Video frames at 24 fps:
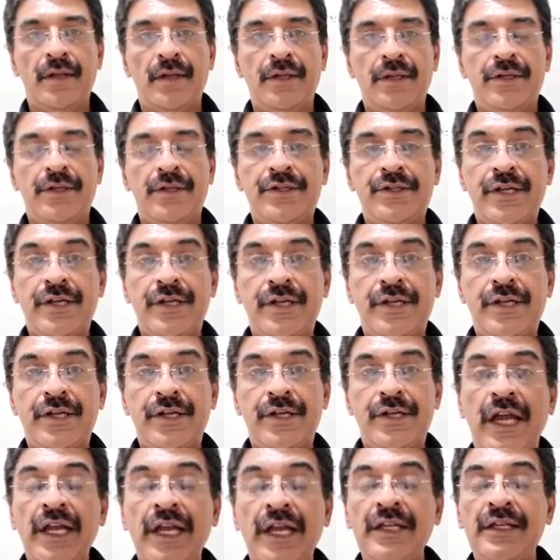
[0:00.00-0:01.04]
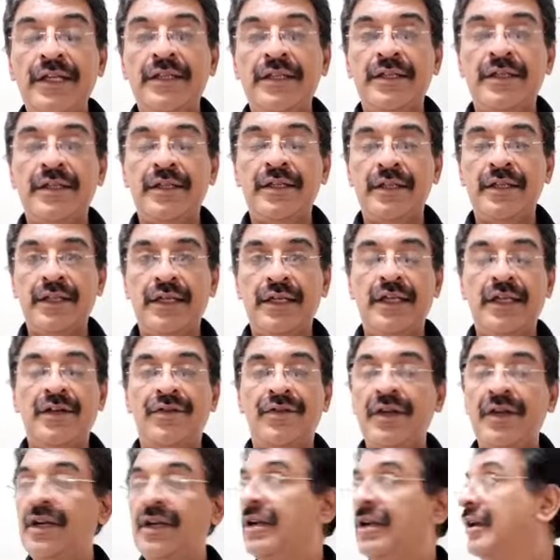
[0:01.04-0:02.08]
Try to write the
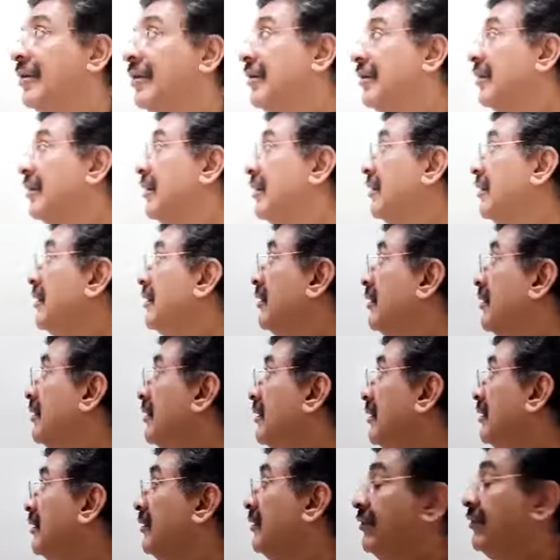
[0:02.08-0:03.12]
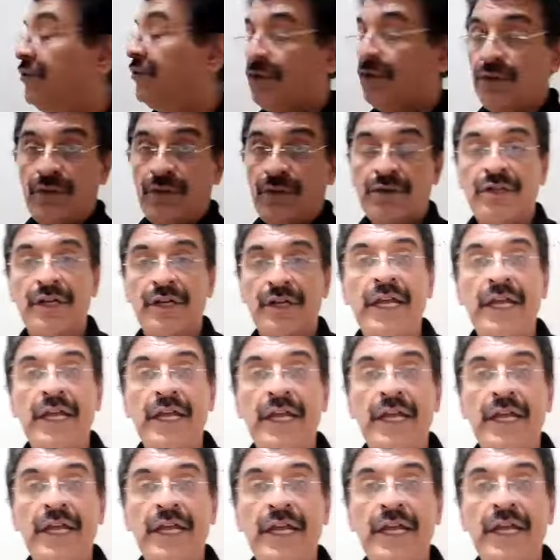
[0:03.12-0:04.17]
given. So try
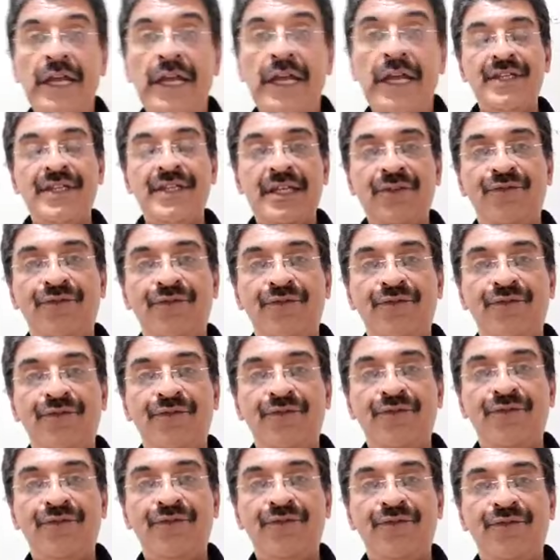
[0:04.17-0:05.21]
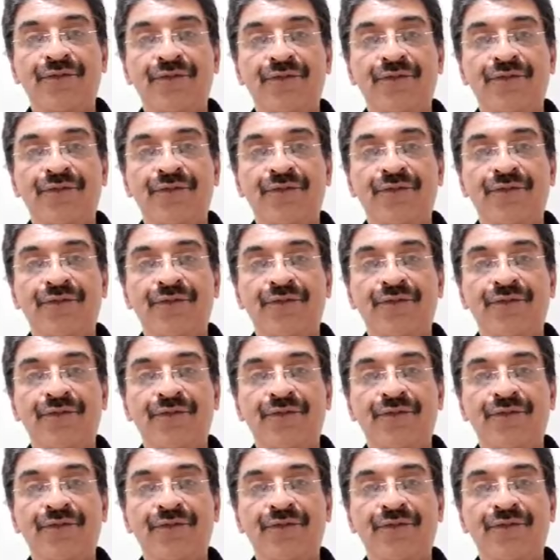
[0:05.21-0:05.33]
to write 75